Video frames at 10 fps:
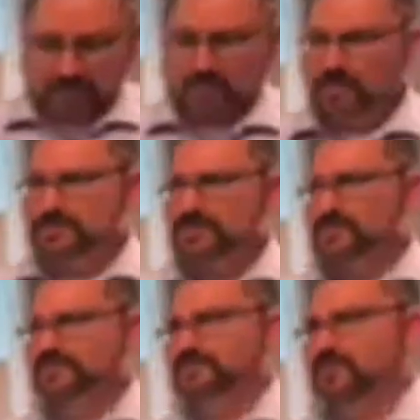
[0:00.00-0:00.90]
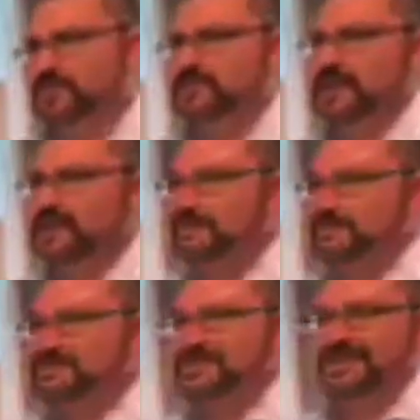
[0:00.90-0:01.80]
So those are just four
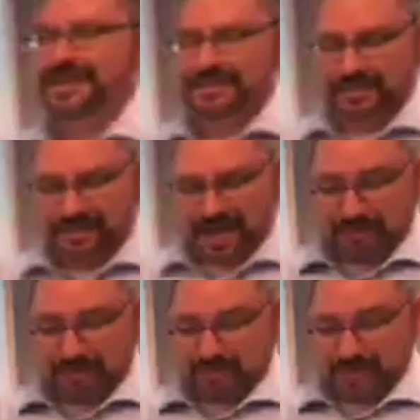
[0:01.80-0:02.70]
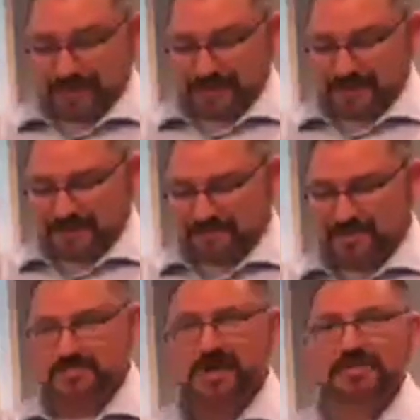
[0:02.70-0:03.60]
challenges that I was thinking of.
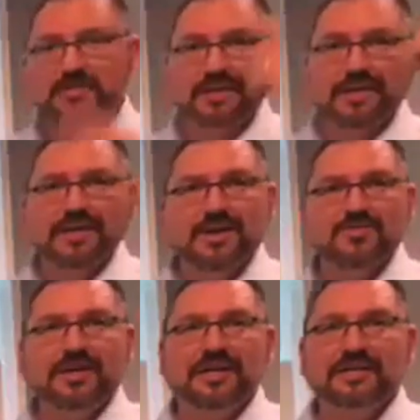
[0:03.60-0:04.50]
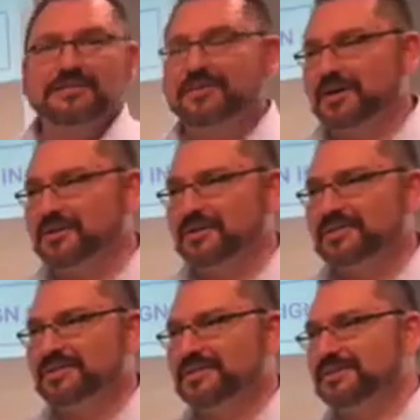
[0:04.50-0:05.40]
You might be thinking of
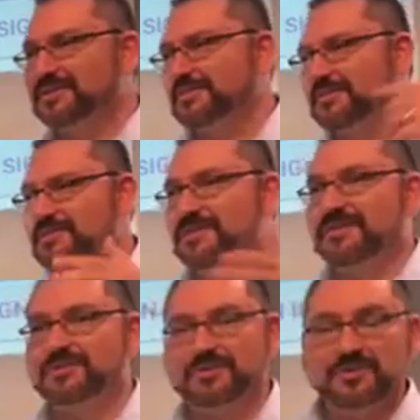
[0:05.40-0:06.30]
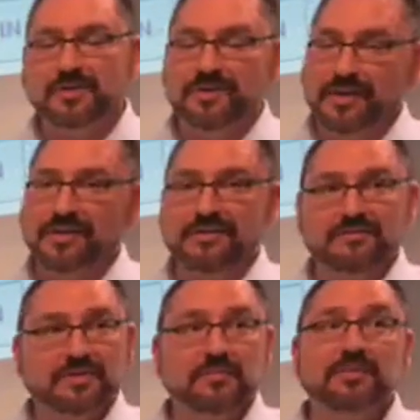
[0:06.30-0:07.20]
others. You know, some of you in this room are thinking
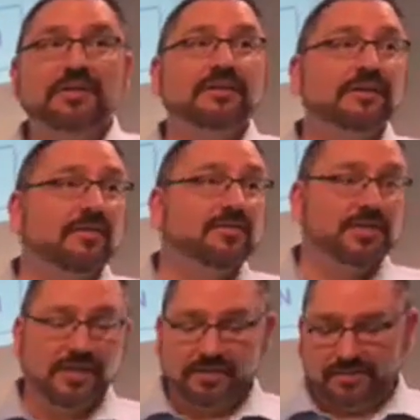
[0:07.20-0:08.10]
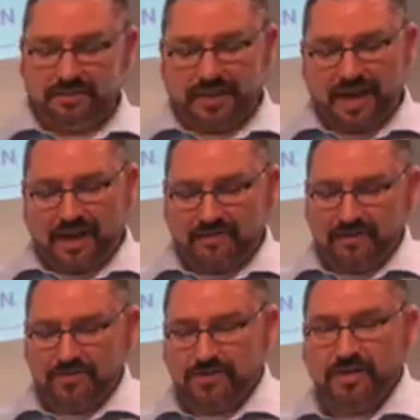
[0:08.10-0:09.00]
of completely other challenges I
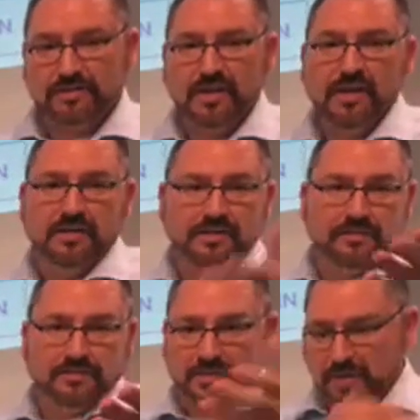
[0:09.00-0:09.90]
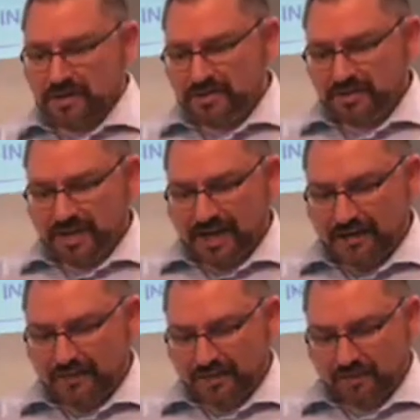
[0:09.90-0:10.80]
haven't addressed. Some of you watching
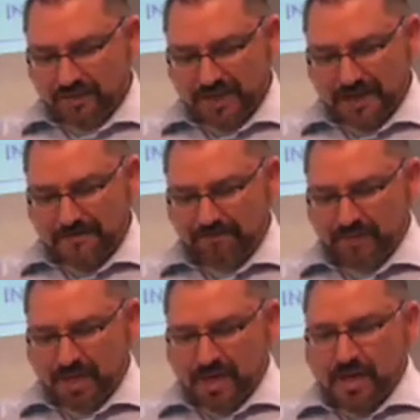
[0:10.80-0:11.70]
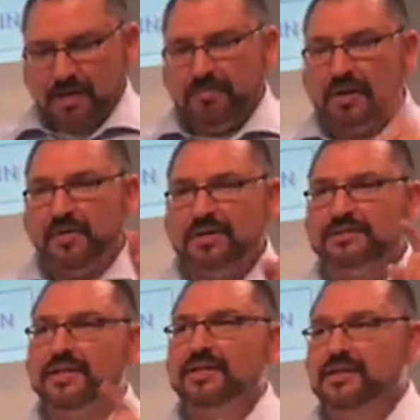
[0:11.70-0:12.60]
live can relate. But I want
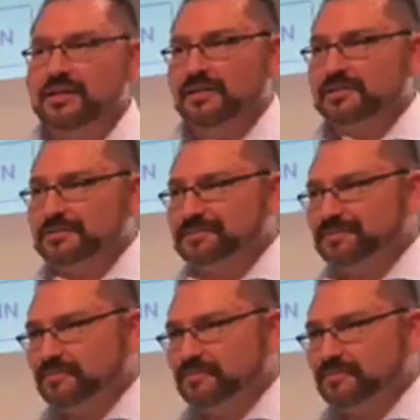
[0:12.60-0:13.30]
to say this.